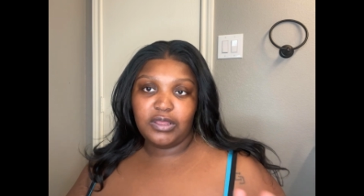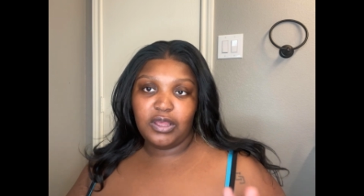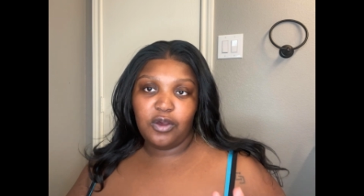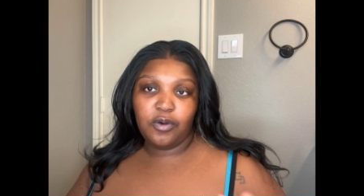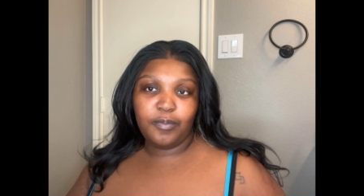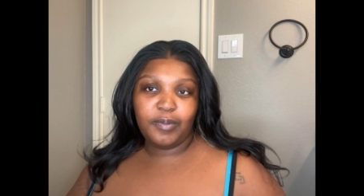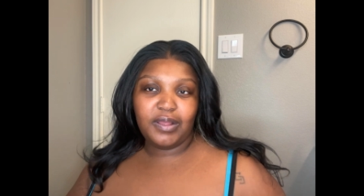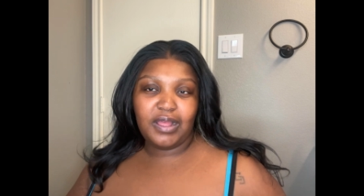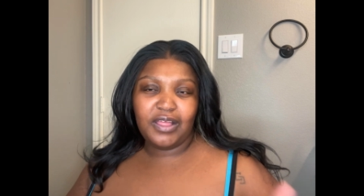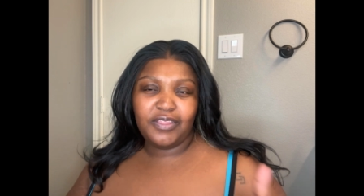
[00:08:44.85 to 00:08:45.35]

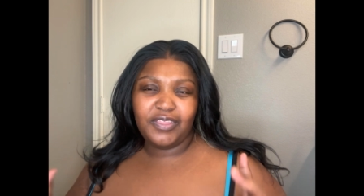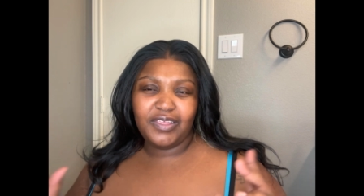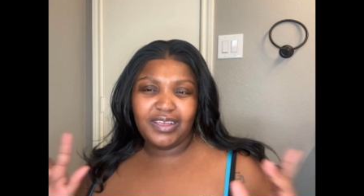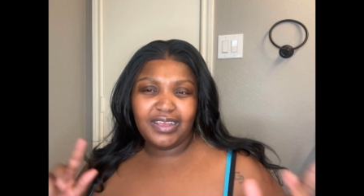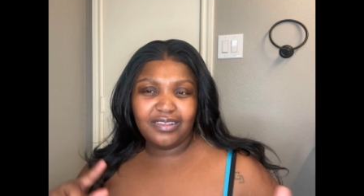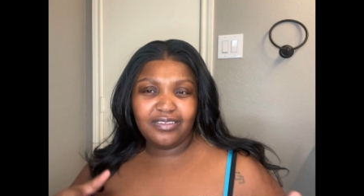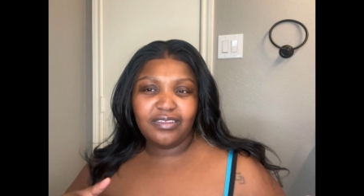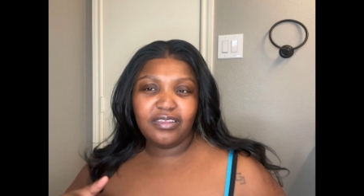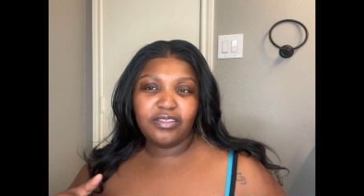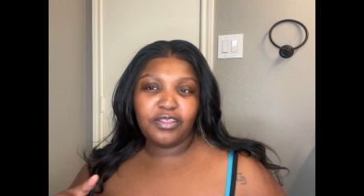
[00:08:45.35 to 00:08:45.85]
I think
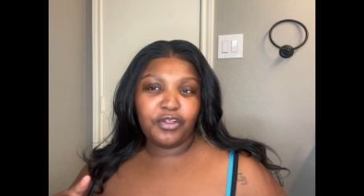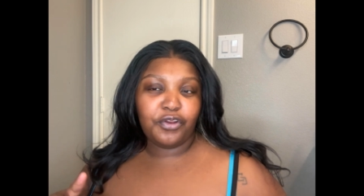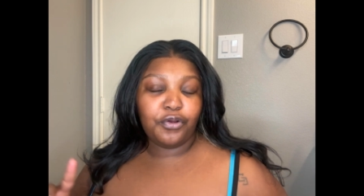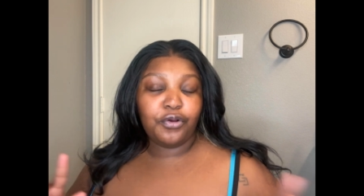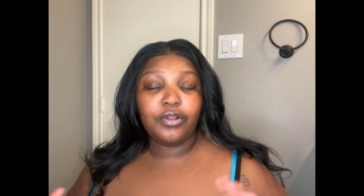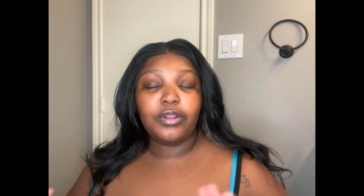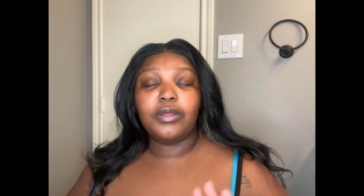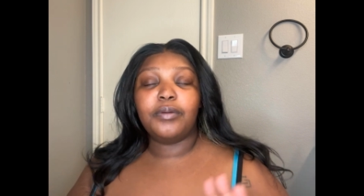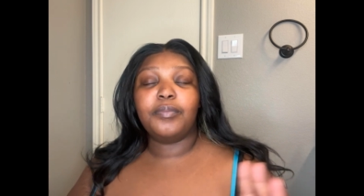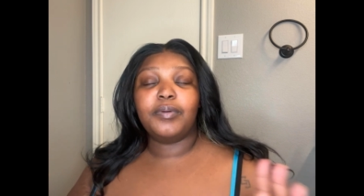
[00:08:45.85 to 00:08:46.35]
I said that
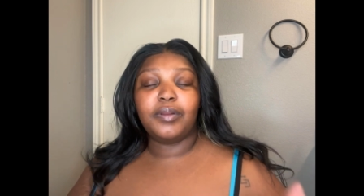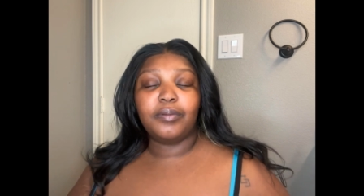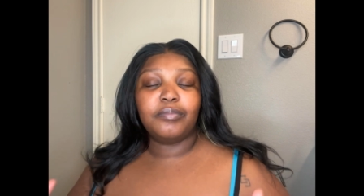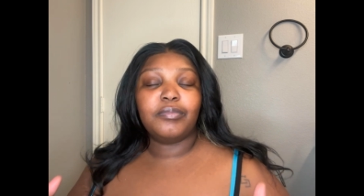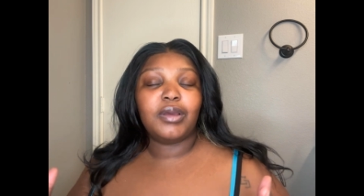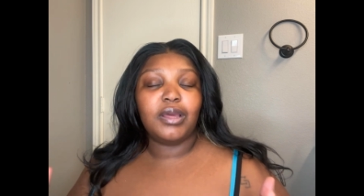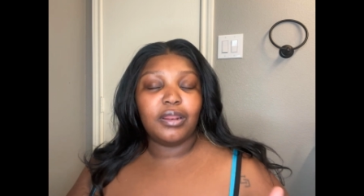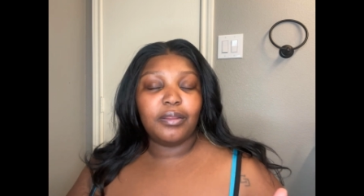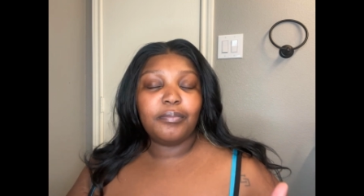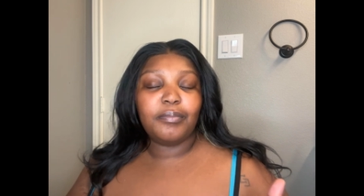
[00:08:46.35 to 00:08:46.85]
earlier, but I'm
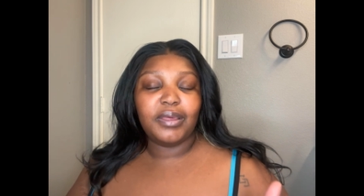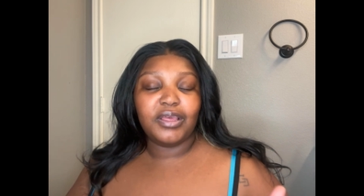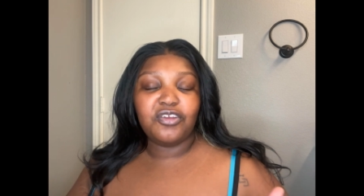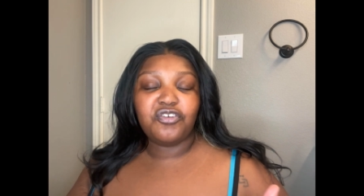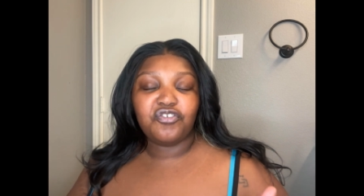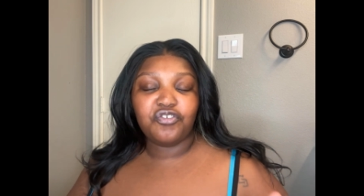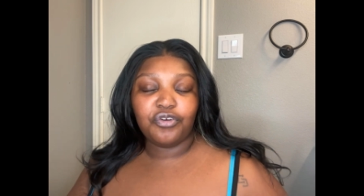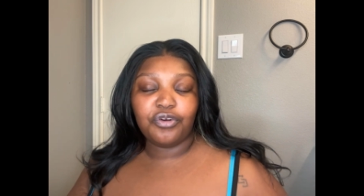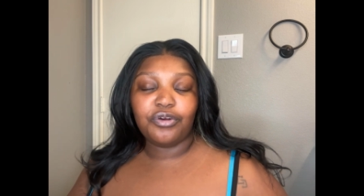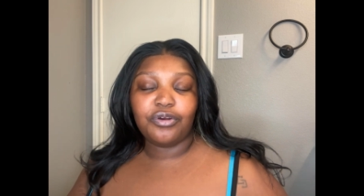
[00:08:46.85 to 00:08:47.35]
gonna make
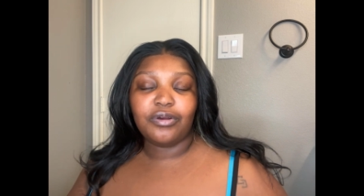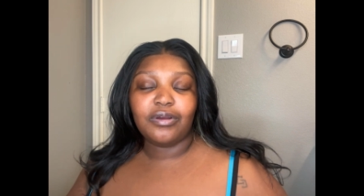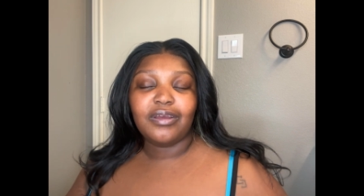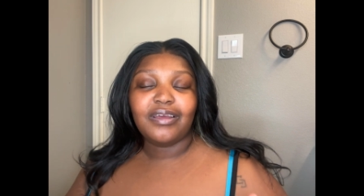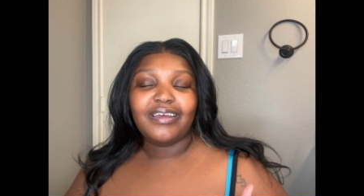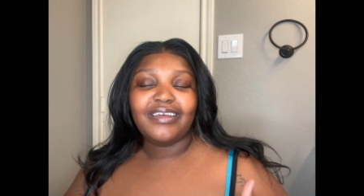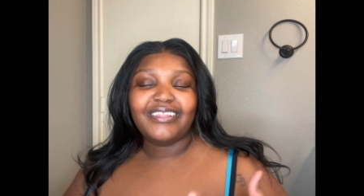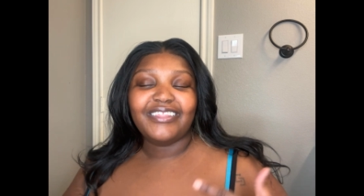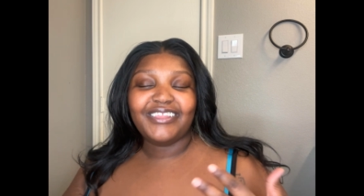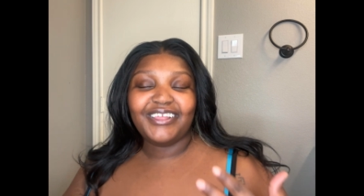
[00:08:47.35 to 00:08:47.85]
sure
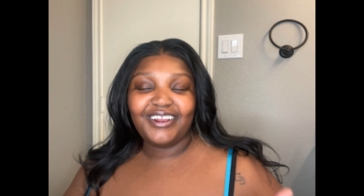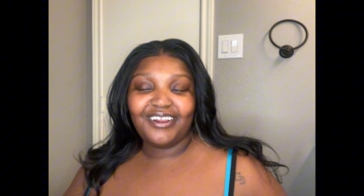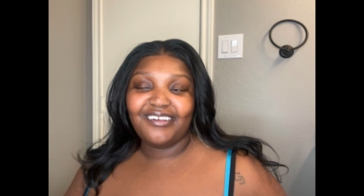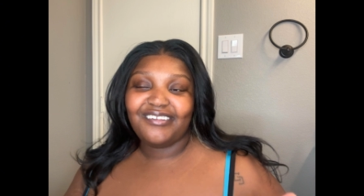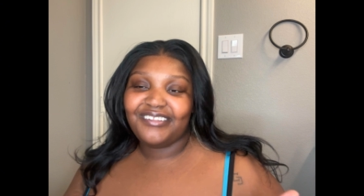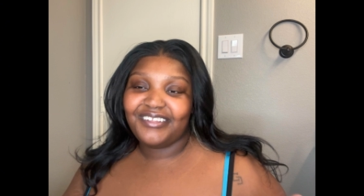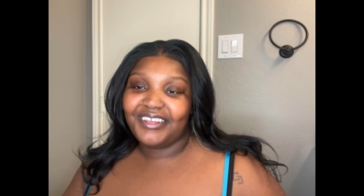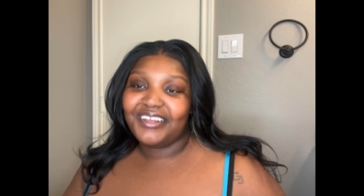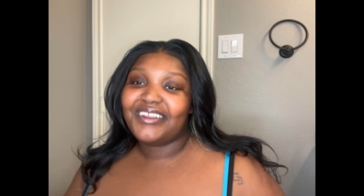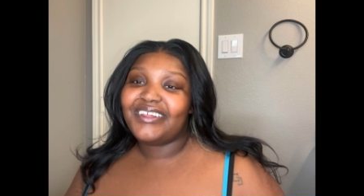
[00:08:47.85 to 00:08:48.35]
that I
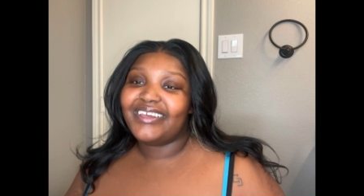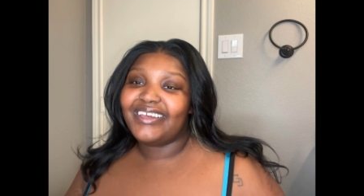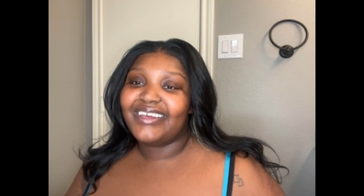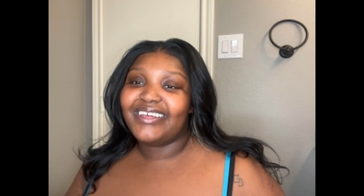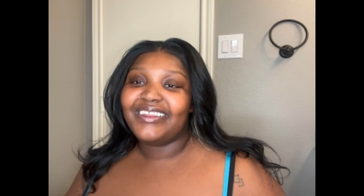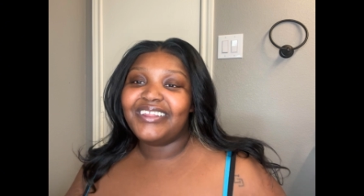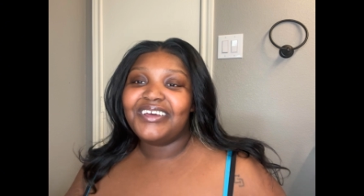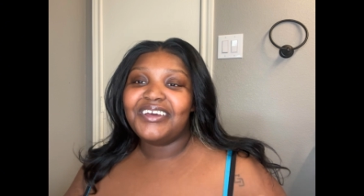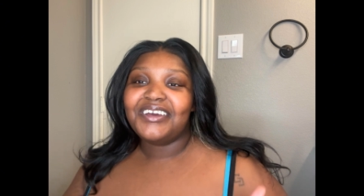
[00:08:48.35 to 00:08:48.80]
say it again.